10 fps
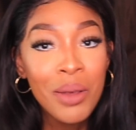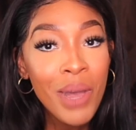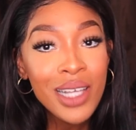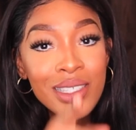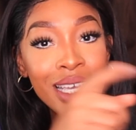
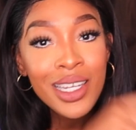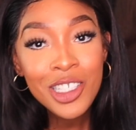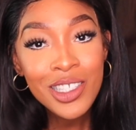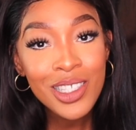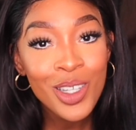My skin
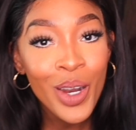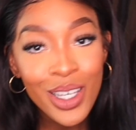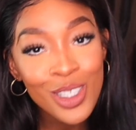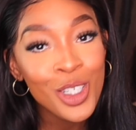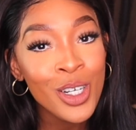is just as
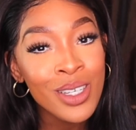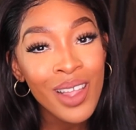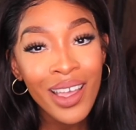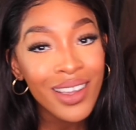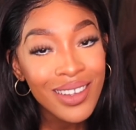dark as yours.
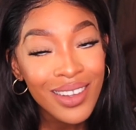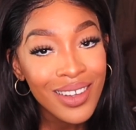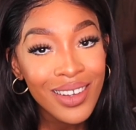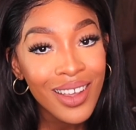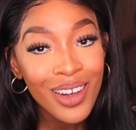Like,
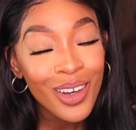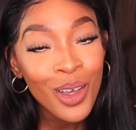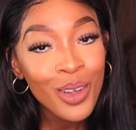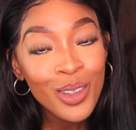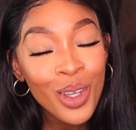
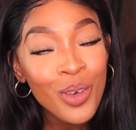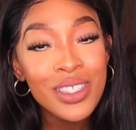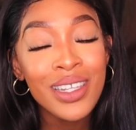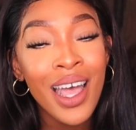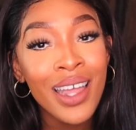no,
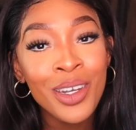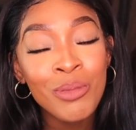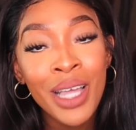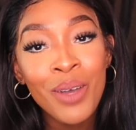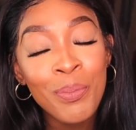it's not.
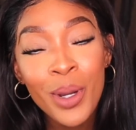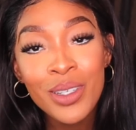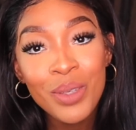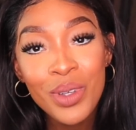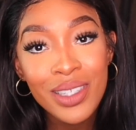No black
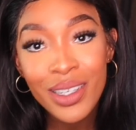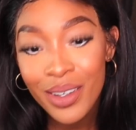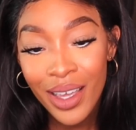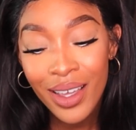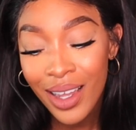person wants to
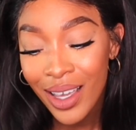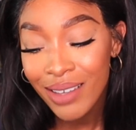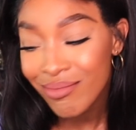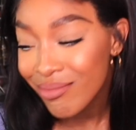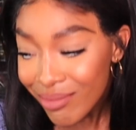hear that. Like,